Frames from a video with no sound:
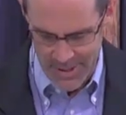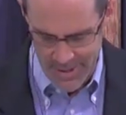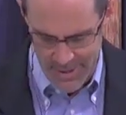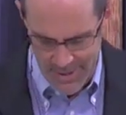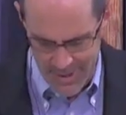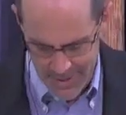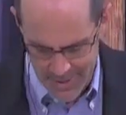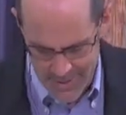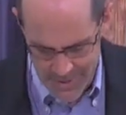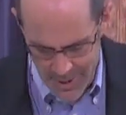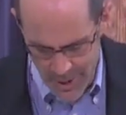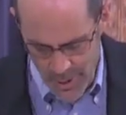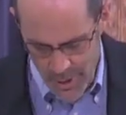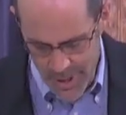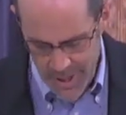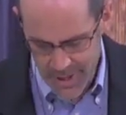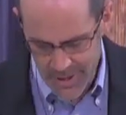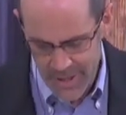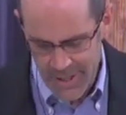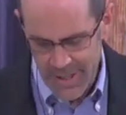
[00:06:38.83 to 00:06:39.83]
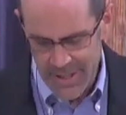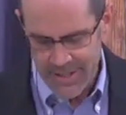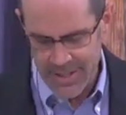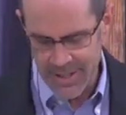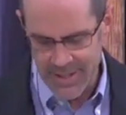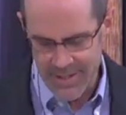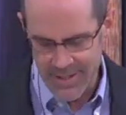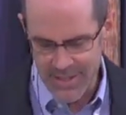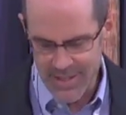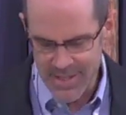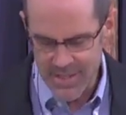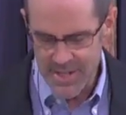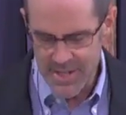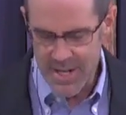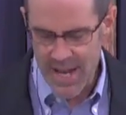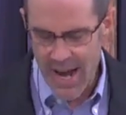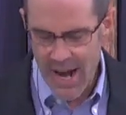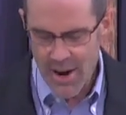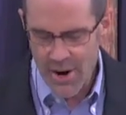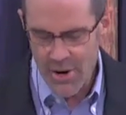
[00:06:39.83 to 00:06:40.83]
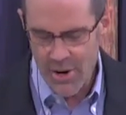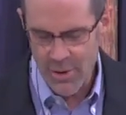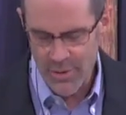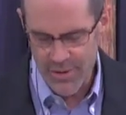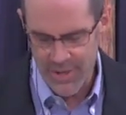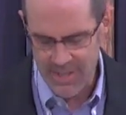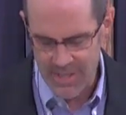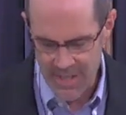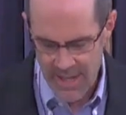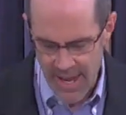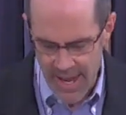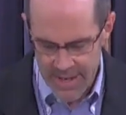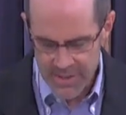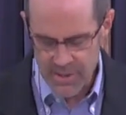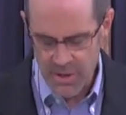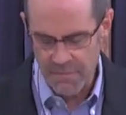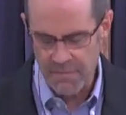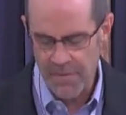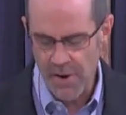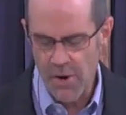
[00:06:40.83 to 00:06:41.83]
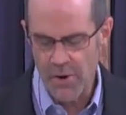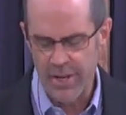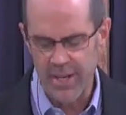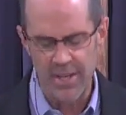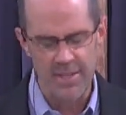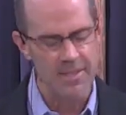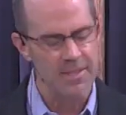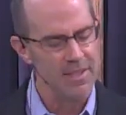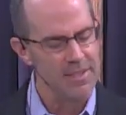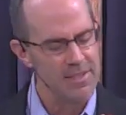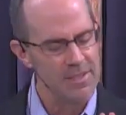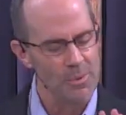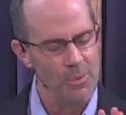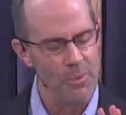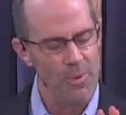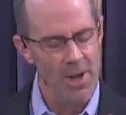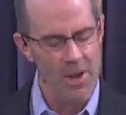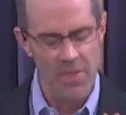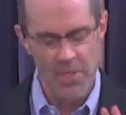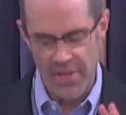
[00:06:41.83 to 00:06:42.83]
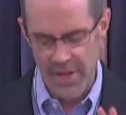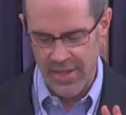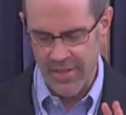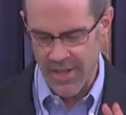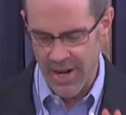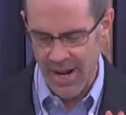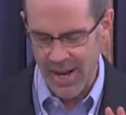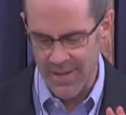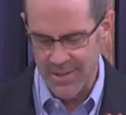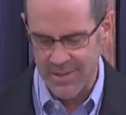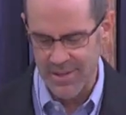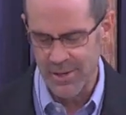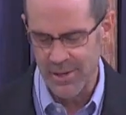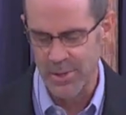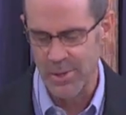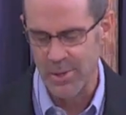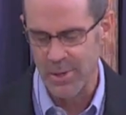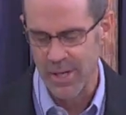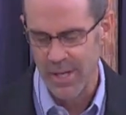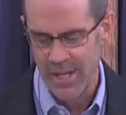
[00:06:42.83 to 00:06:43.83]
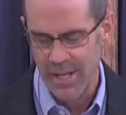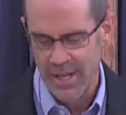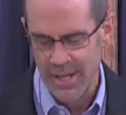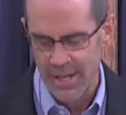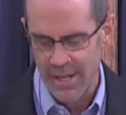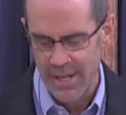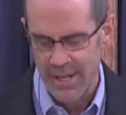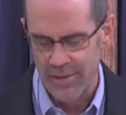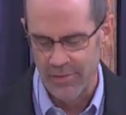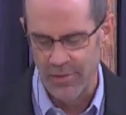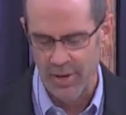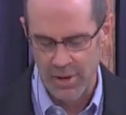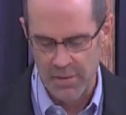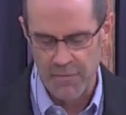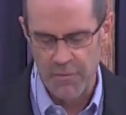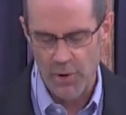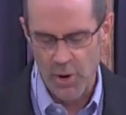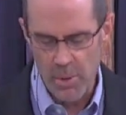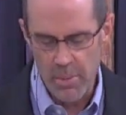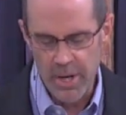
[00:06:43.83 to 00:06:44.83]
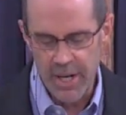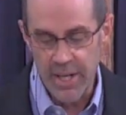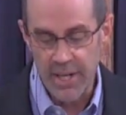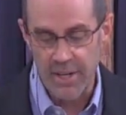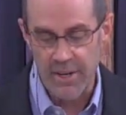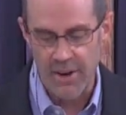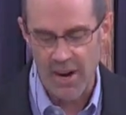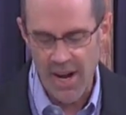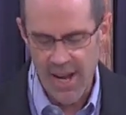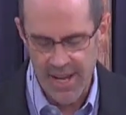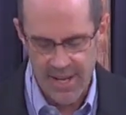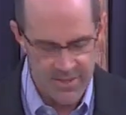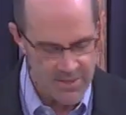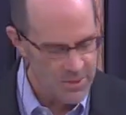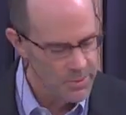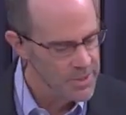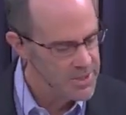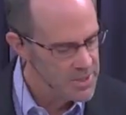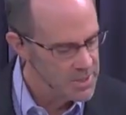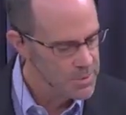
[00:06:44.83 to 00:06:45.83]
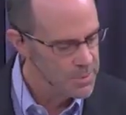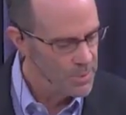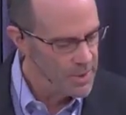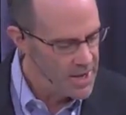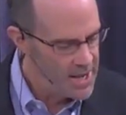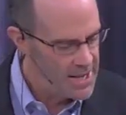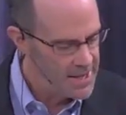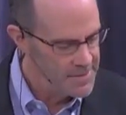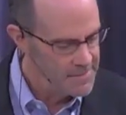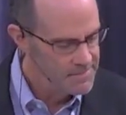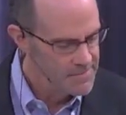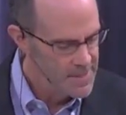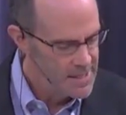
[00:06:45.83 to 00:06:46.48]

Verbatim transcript: And so it, to, to just narrow this laser focus into one thing that I do is conformity to Christ, which is what?